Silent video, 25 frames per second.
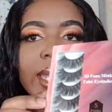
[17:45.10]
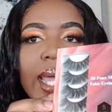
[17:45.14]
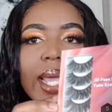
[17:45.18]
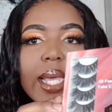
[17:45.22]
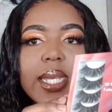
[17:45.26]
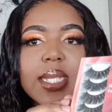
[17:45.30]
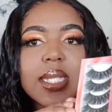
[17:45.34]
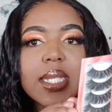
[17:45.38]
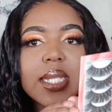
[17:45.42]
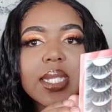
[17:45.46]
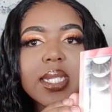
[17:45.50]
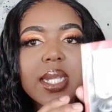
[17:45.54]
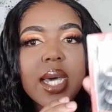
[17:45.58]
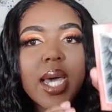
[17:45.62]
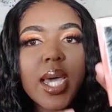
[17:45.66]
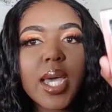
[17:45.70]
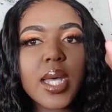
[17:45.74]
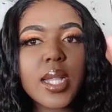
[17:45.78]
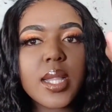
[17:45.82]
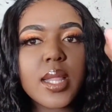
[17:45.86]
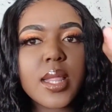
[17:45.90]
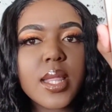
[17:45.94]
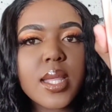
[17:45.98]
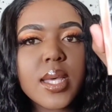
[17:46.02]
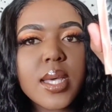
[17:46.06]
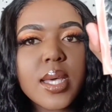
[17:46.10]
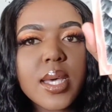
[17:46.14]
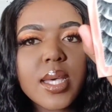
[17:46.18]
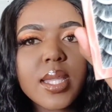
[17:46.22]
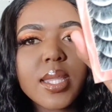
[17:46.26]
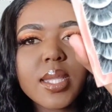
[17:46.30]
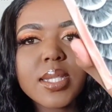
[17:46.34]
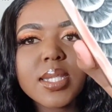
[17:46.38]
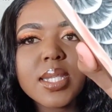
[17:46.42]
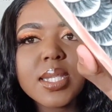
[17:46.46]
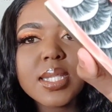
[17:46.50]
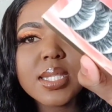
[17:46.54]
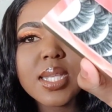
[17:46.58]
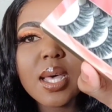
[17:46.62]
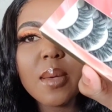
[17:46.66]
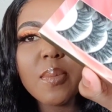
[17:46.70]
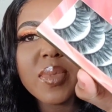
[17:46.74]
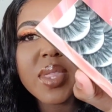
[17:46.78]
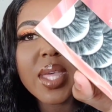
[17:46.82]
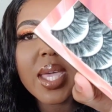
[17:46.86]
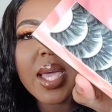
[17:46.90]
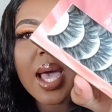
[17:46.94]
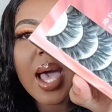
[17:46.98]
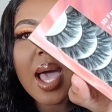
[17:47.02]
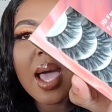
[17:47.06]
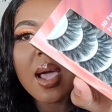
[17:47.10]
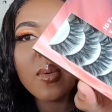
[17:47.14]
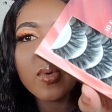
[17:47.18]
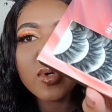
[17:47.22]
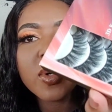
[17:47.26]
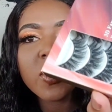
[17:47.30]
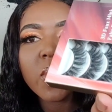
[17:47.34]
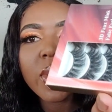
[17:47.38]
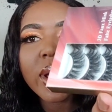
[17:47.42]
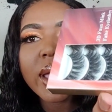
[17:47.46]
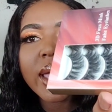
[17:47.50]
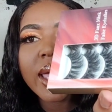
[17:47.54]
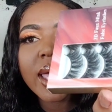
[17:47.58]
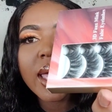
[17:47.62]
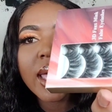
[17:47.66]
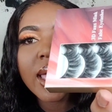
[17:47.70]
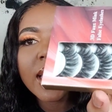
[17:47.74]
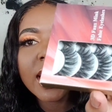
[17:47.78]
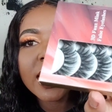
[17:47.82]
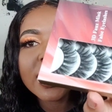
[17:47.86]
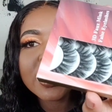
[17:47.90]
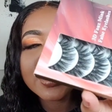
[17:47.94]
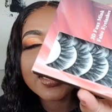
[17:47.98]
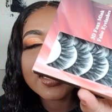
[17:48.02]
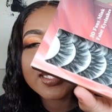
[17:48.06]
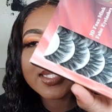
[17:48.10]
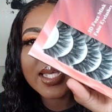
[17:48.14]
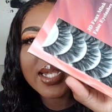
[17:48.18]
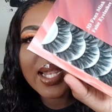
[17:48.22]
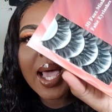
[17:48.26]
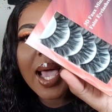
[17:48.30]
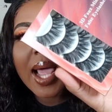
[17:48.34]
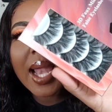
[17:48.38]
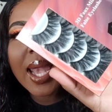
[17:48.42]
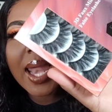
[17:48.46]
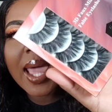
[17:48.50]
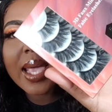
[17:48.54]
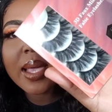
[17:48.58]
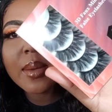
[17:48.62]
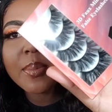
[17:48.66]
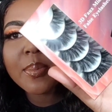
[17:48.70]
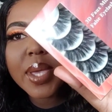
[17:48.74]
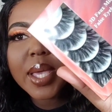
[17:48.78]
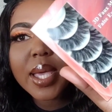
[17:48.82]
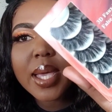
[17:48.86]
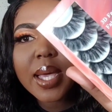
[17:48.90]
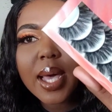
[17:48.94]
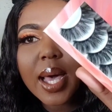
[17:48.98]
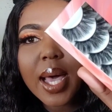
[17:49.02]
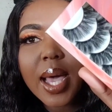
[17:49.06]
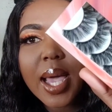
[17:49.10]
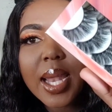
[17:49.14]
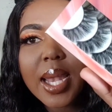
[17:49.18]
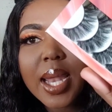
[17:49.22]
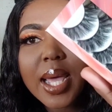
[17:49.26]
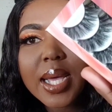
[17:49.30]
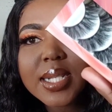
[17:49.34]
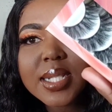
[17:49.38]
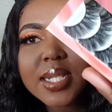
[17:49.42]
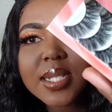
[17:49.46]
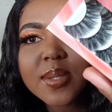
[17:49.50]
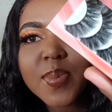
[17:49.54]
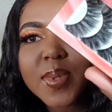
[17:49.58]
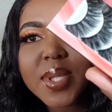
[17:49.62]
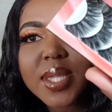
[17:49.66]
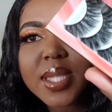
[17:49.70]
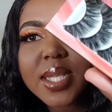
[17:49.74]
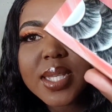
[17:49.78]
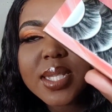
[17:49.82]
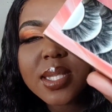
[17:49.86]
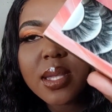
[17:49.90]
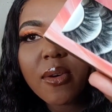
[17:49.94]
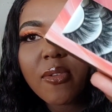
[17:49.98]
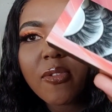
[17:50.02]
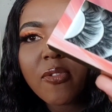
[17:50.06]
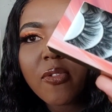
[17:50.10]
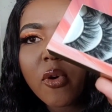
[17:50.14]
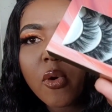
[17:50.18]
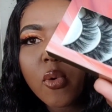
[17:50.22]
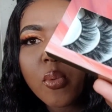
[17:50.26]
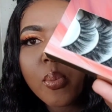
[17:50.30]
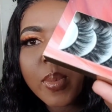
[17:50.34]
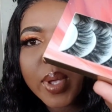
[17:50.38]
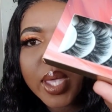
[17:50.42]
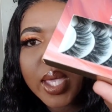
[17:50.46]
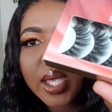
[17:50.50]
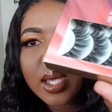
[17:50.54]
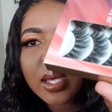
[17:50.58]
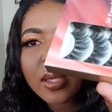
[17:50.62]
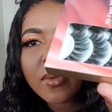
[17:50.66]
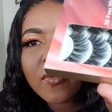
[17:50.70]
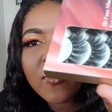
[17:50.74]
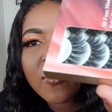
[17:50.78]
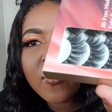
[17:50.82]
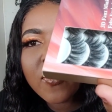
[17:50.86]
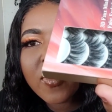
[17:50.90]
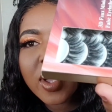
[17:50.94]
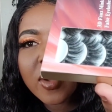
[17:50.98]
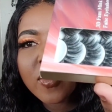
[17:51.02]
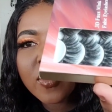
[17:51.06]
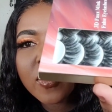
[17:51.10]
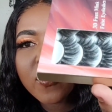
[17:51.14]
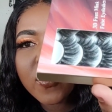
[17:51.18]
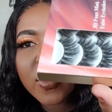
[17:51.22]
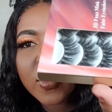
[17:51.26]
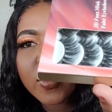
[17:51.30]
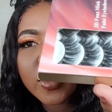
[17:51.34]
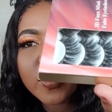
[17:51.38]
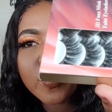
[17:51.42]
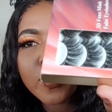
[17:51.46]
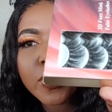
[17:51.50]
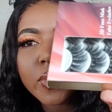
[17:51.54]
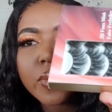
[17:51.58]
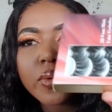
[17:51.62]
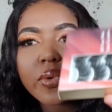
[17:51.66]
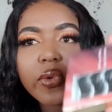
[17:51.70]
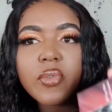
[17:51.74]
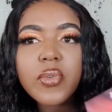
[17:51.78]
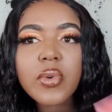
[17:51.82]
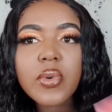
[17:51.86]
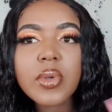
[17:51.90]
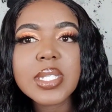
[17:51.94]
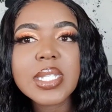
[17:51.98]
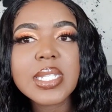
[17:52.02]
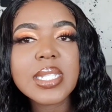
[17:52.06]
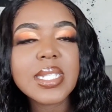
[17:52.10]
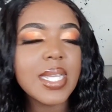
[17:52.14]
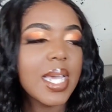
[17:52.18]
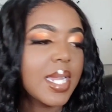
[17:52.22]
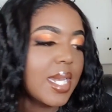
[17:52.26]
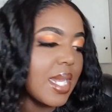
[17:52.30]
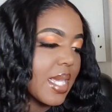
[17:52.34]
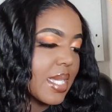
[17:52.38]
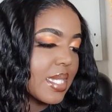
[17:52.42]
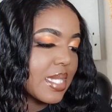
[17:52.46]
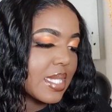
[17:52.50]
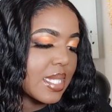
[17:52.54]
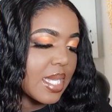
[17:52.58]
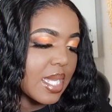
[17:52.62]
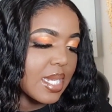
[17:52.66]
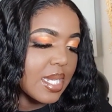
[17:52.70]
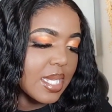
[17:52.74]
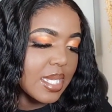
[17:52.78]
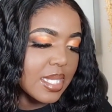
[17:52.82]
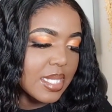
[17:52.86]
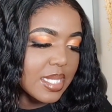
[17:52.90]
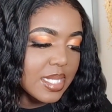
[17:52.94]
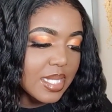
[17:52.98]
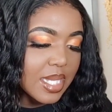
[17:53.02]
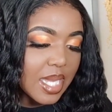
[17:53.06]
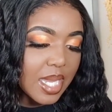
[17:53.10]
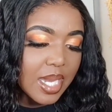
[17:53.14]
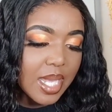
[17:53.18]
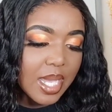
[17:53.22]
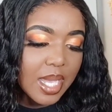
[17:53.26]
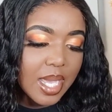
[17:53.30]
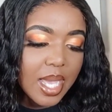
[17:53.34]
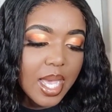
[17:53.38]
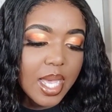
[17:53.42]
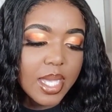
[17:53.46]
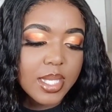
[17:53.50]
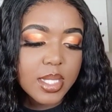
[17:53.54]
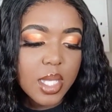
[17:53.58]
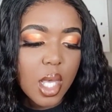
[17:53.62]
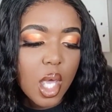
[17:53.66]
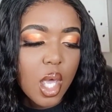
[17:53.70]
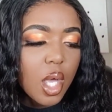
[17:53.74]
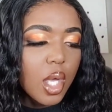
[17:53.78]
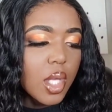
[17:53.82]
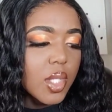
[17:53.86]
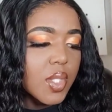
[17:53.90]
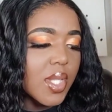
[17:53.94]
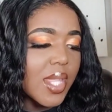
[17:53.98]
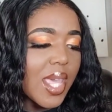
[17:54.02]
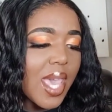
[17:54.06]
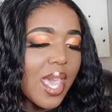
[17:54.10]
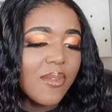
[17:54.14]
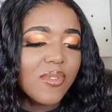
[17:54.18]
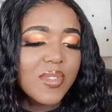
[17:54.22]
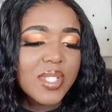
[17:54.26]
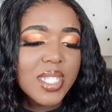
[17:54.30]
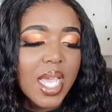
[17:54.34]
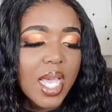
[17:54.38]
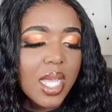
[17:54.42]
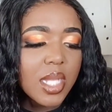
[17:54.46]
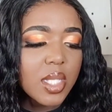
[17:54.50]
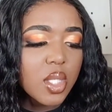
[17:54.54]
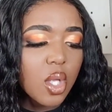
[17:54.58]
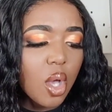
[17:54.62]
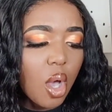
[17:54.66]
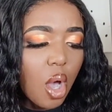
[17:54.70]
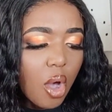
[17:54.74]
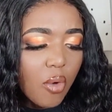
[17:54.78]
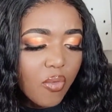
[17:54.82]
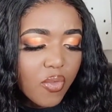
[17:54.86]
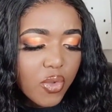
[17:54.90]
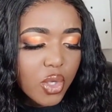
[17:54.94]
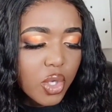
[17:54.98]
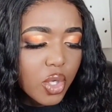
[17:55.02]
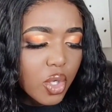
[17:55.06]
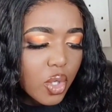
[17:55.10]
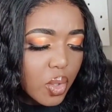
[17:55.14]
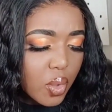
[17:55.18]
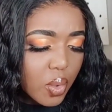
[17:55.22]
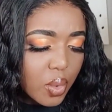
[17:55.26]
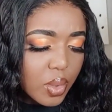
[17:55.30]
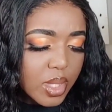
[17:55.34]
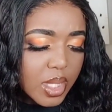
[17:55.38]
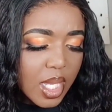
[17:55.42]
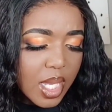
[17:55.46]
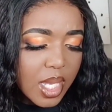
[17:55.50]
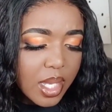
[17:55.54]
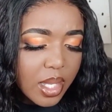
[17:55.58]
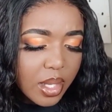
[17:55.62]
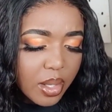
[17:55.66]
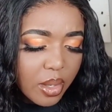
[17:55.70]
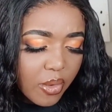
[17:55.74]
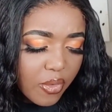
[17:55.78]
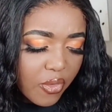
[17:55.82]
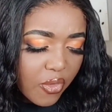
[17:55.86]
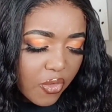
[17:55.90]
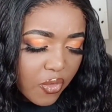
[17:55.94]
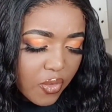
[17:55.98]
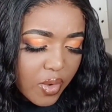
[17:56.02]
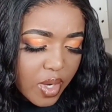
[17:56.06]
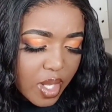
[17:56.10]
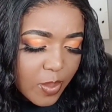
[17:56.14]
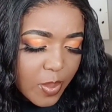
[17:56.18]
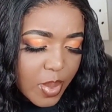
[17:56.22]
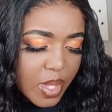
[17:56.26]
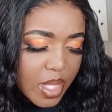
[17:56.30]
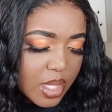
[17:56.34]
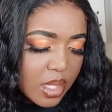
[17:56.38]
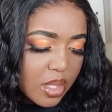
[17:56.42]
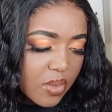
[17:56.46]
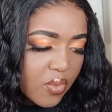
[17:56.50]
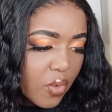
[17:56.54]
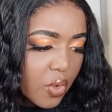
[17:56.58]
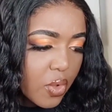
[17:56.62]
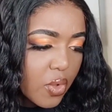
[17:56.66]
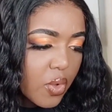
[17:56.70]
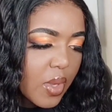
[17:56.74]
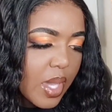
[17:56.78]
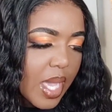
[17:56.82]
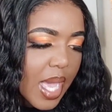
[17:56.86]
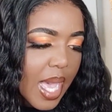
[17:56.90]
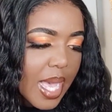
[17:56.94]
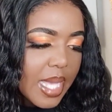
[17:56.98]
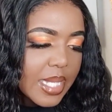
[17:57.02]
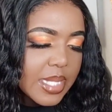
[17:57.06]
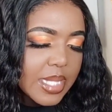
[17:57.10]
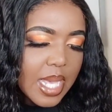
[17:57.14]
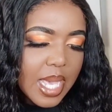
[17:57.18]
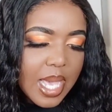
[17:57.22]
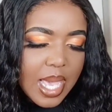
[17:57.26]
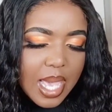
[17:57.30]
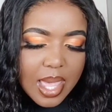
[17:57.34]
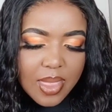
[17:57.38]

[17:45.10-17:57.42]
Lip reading: nice style. This is something I would wear. It's just that I like mink eyelashes, but these are faux mink. Very beautiful. Stunning, guys. So they have tons of cute little freebies for you guys